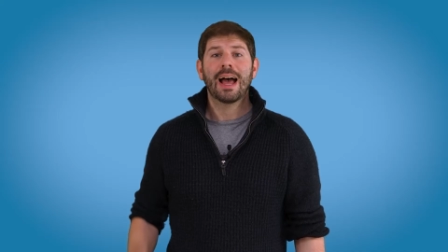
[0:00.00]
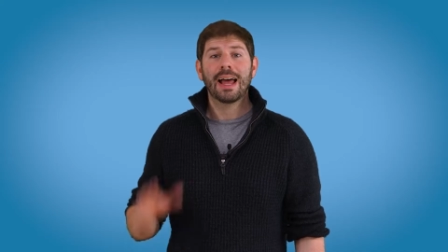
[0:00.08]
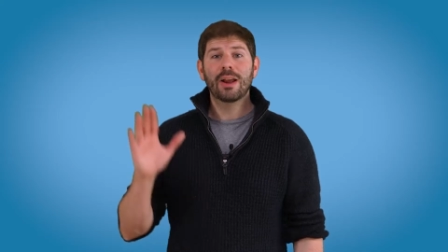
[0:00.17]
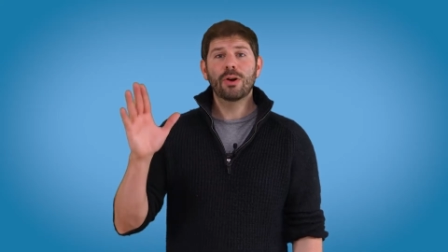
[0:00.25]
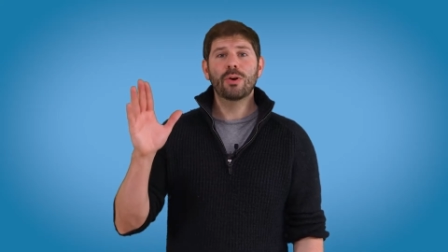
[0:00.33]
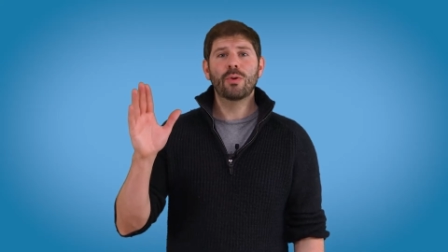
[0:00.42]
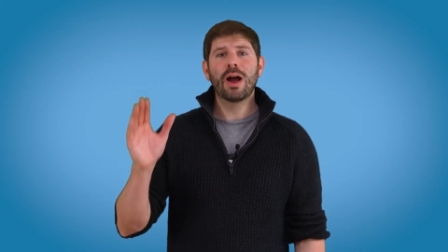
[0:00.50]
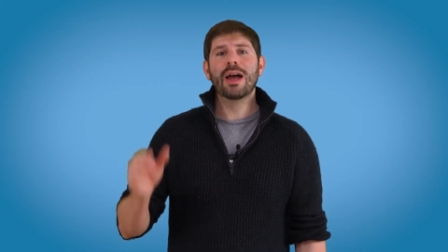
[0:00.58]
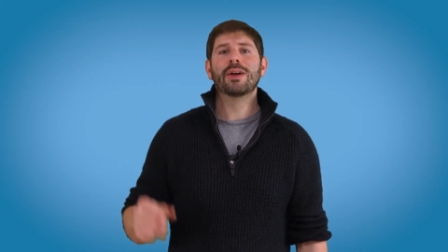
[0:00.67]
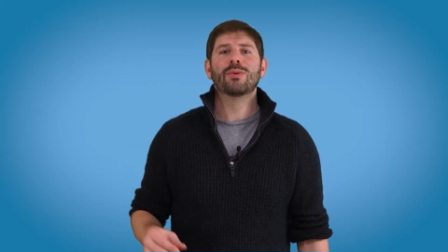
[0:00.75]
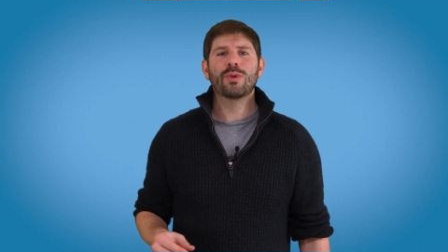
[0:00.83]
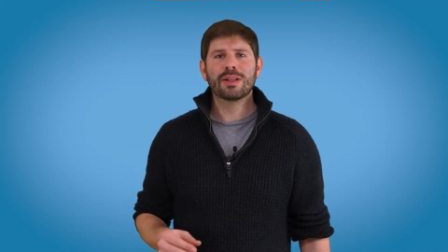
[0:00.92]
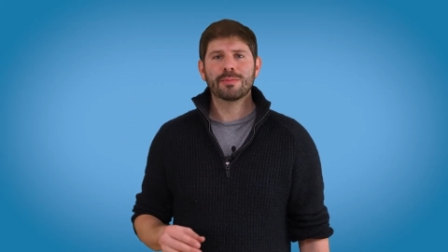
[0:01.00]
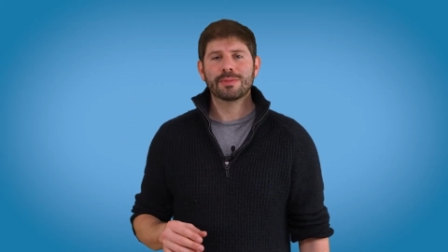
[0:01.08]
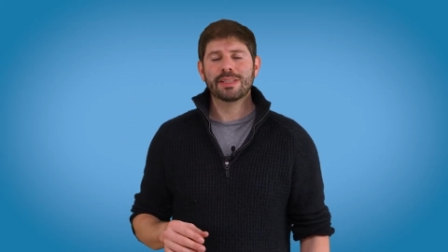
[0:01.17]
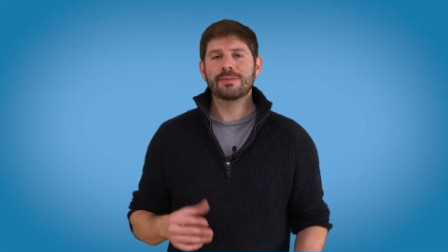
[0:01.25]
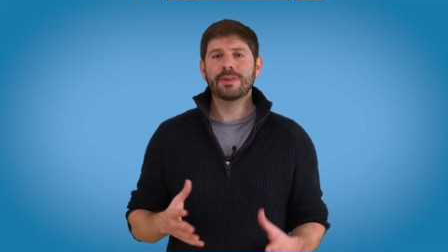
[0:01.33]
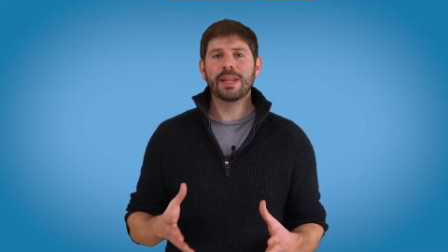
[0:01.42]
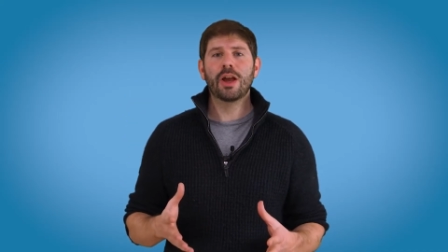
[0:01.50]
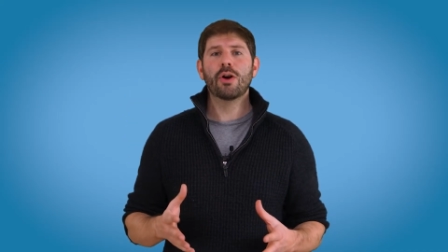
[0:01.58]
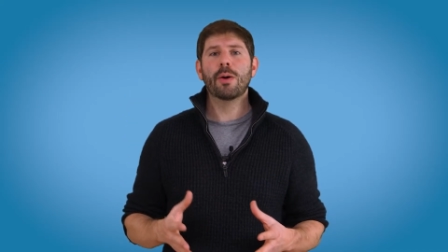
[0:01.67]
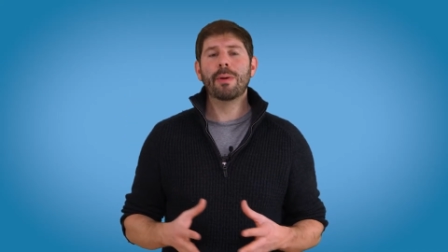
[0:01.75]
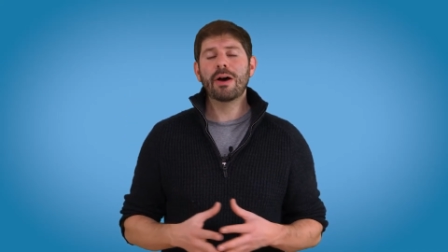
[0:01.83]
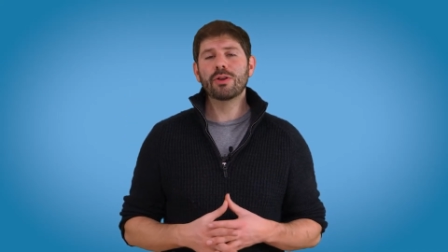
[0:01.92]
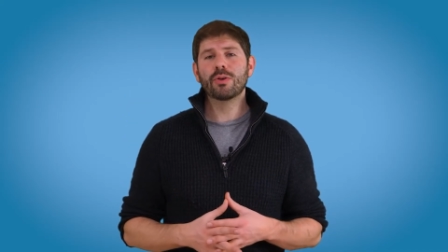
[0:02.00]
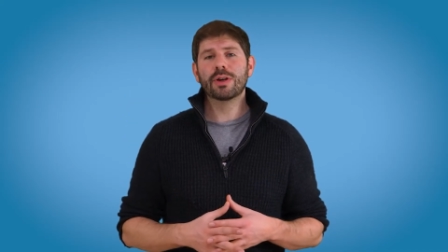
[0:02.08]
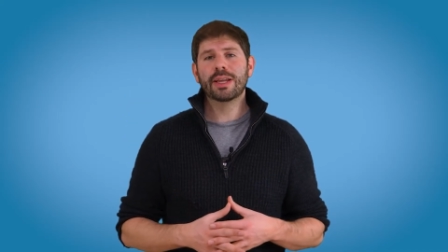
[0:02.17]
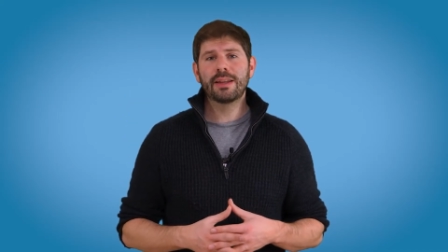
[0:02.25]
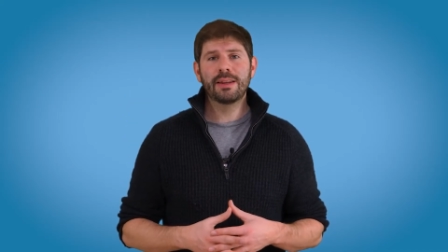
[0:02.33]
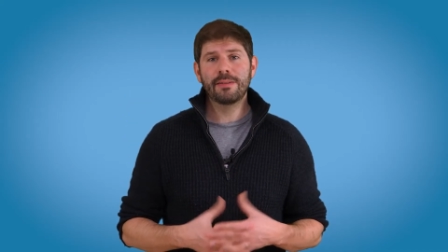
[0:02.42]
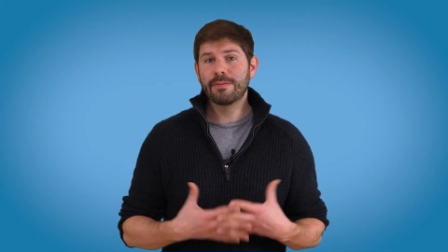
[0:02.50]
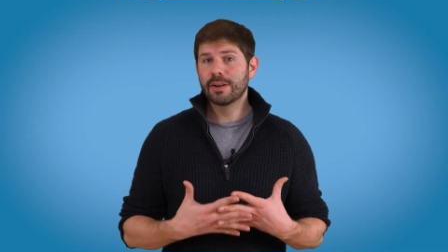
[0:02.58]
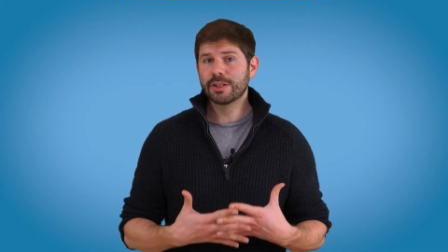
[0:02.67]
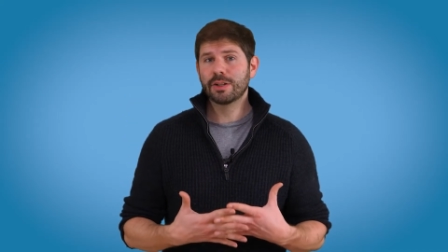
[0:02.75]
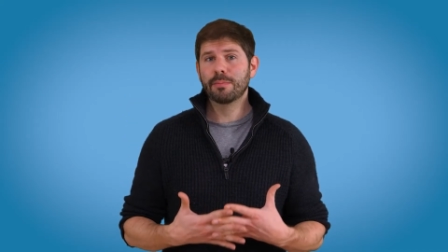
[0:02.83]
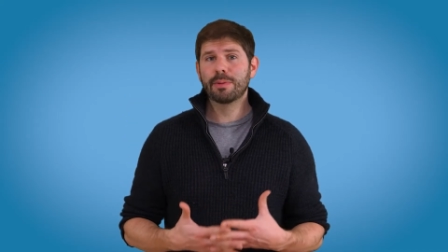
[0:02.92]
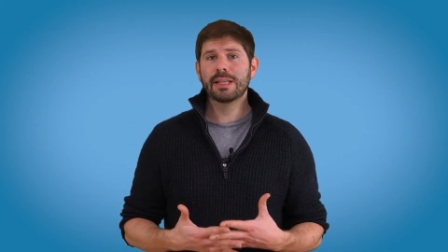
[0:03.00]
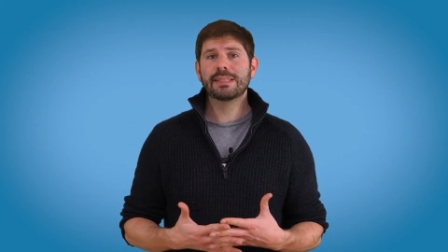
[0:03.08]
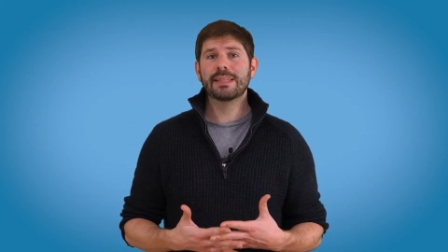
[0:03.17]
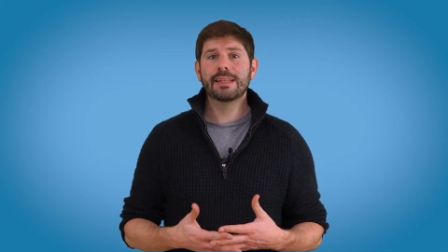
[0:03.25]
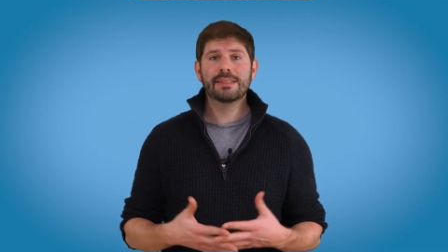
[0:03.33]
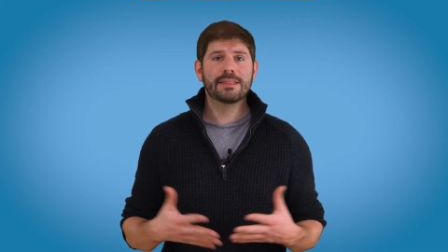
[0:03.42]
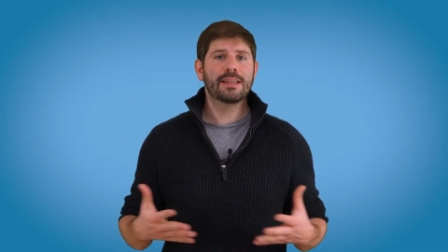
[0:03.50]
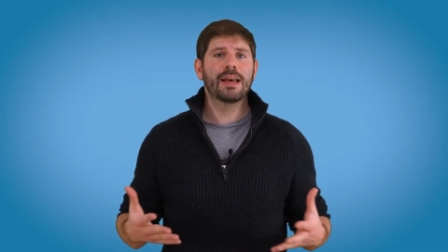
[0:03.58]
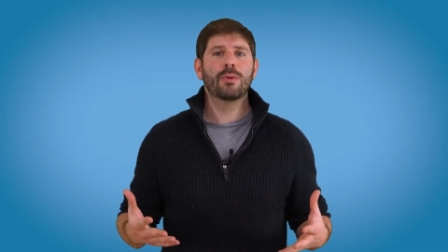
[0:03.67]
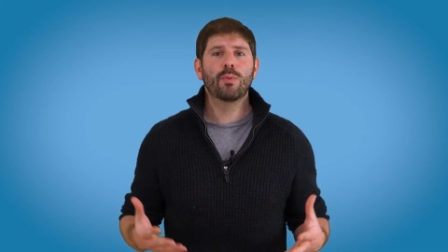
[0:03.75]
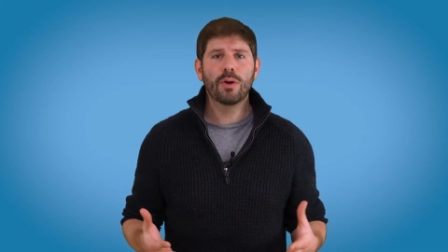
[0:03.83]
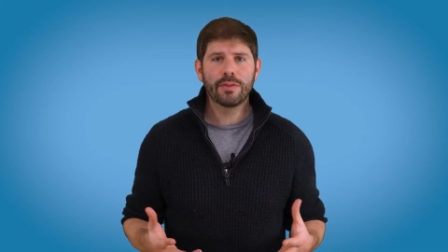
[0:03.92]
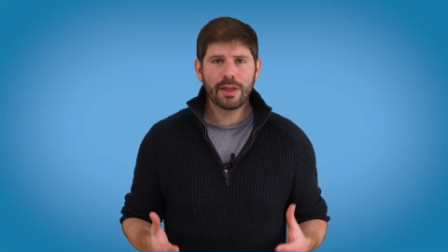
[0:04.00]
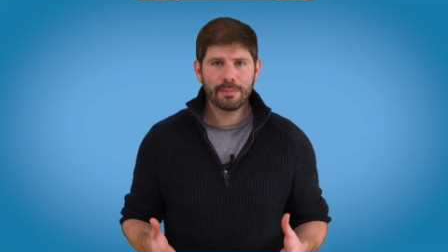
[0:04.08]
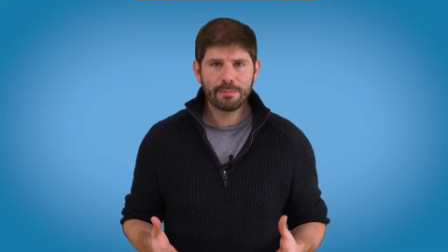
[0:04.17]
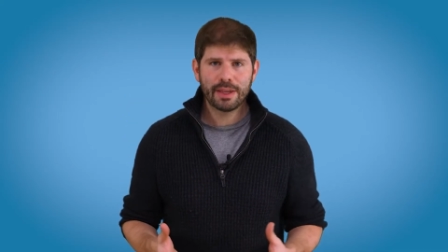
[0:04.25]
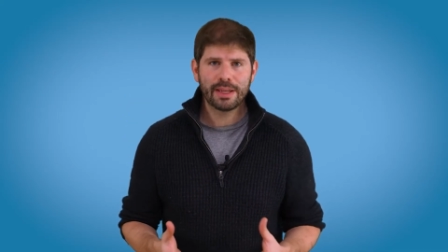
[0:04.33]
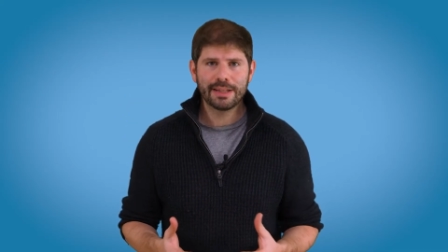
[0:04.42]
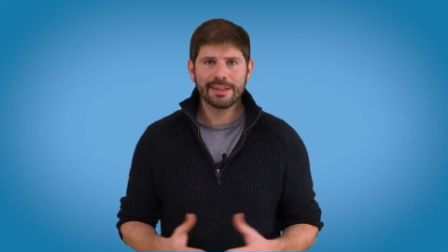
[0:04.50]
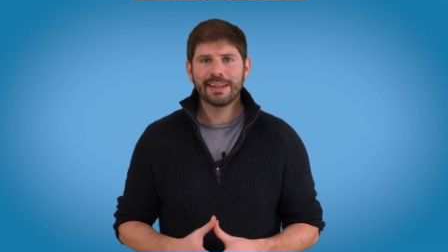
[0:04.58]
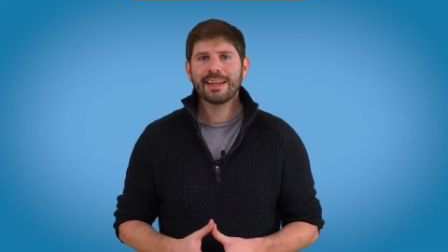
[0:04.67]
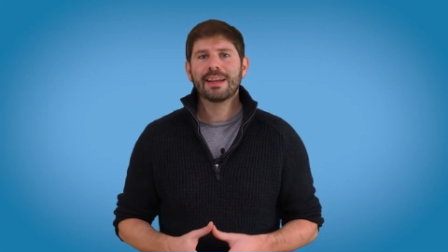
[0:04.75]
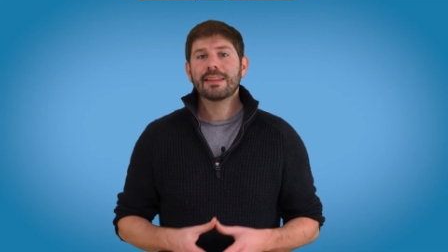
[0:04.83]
Hello and welcome to this video about your kidney function blood tests and what they mean.